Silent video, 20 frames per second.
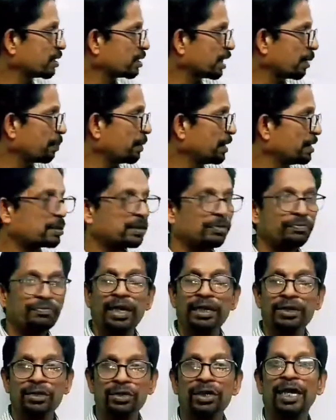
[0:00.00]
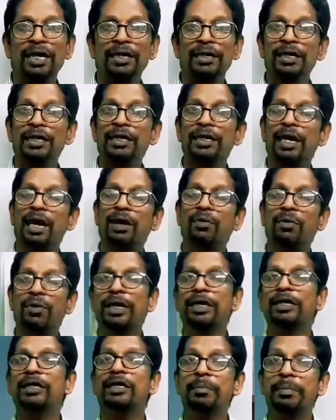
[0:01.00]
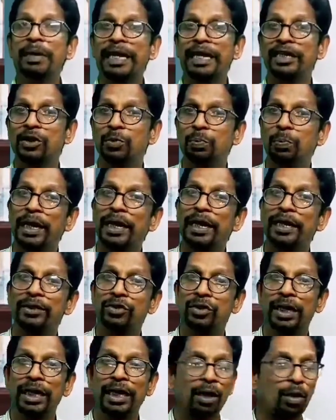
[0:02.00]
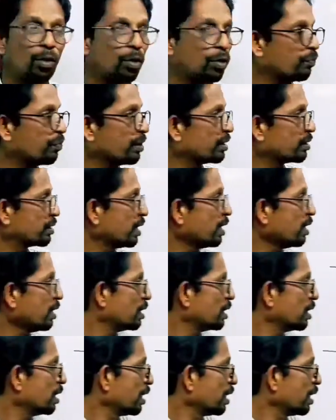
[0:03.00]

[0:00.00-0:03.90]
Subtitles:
That means we are starting our income and expenditure account with the